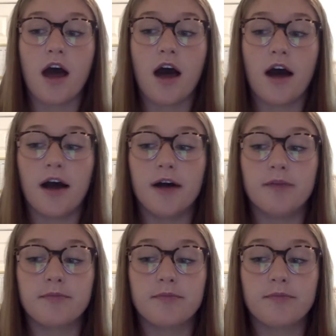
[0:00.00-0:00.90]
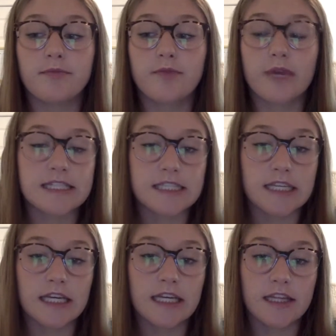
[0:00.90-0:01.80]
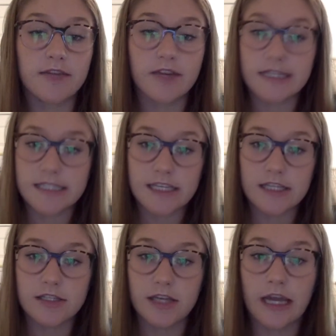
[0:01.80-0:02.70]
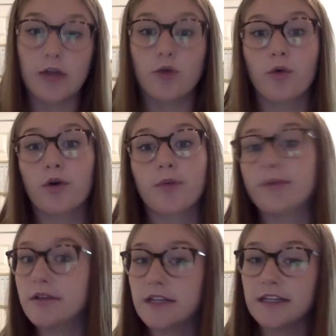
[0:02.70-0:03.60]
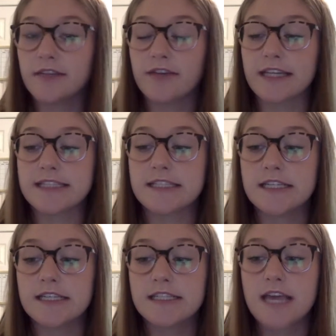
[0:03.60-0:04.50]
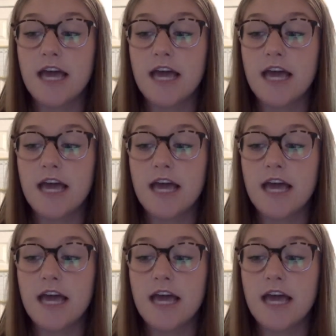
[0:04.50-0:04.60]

um, fixing the fences and or building the fences,